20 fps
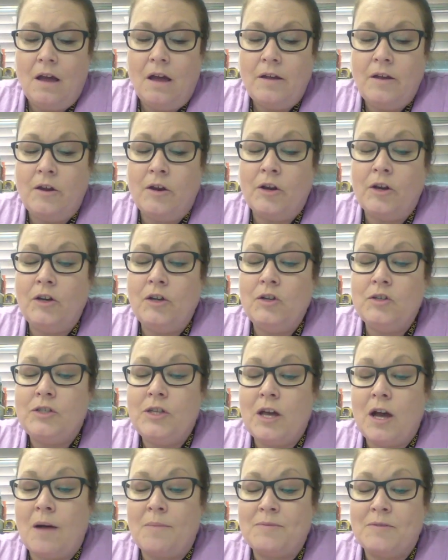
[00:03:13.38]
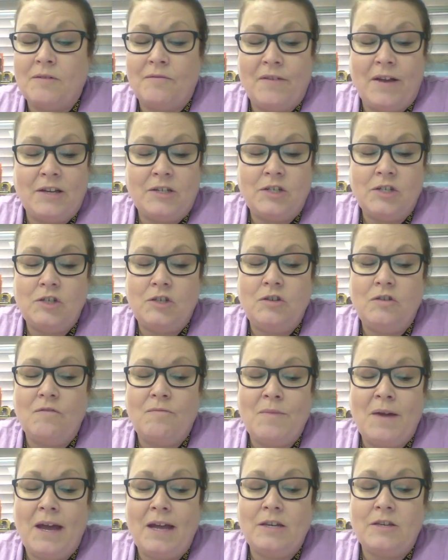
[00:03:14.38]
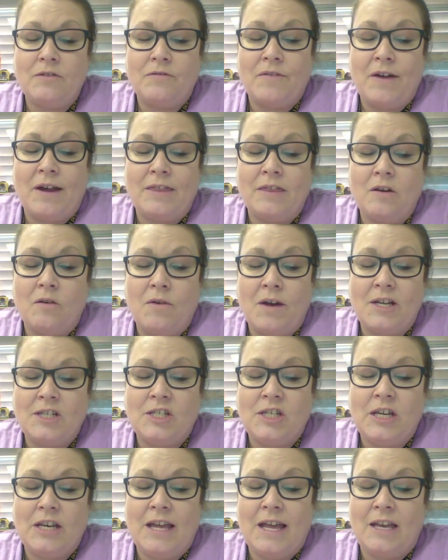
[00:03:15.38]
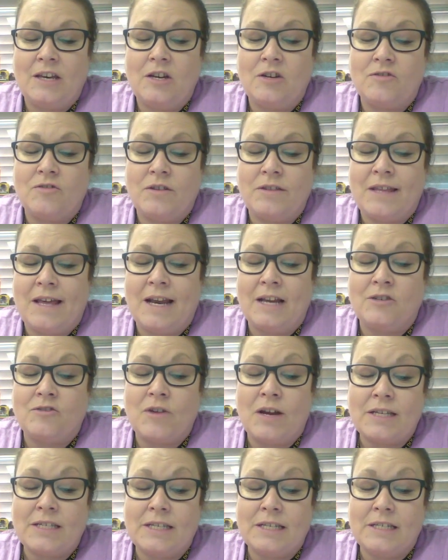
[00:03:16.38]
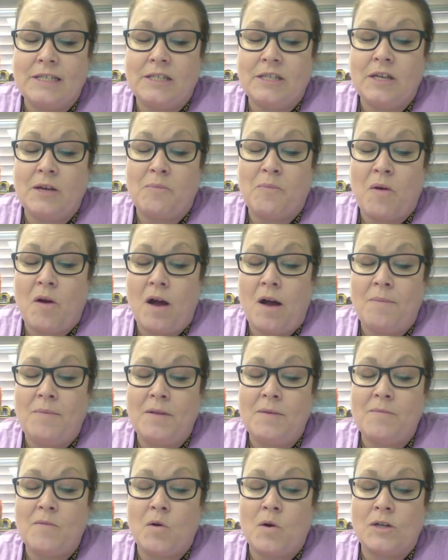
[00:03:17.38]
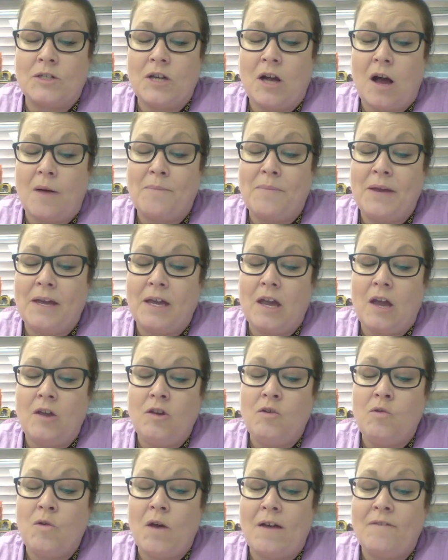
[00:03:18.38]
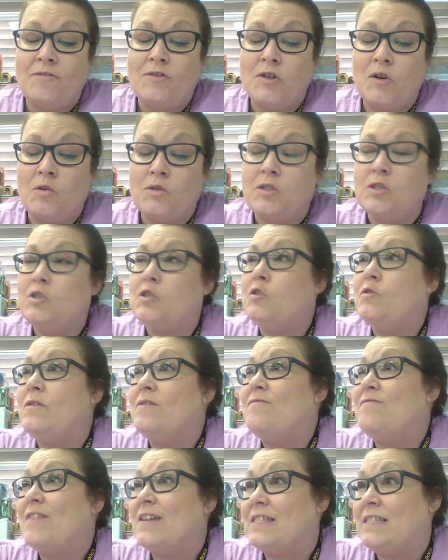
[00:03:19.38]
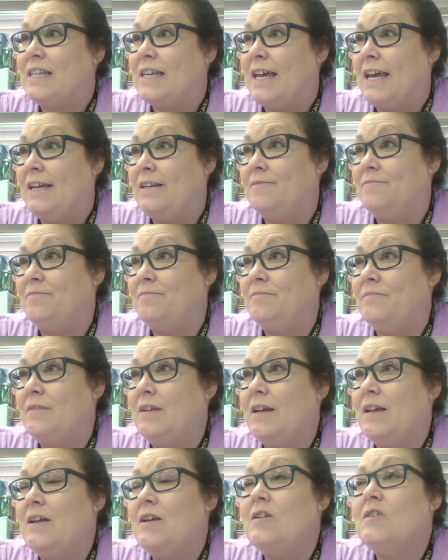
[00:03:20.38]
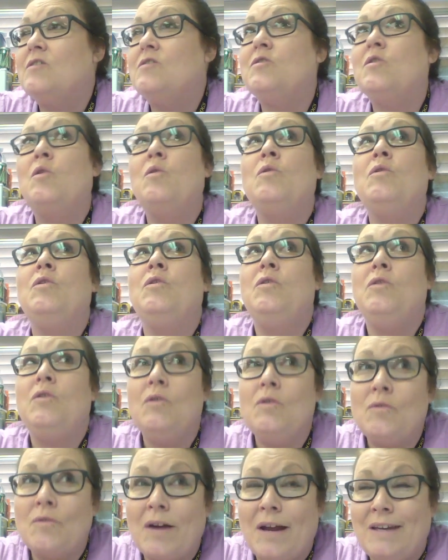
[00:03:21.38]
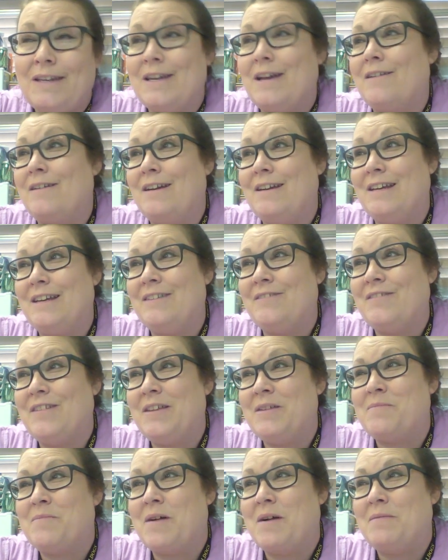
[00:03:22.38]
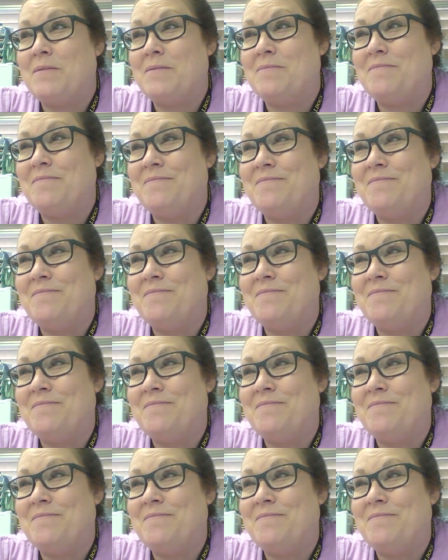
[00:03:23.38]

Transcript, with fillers: You use the observations you've made to write the question and that addresses the problem or topic you have chosen to investigate. So you write down, identify the problem.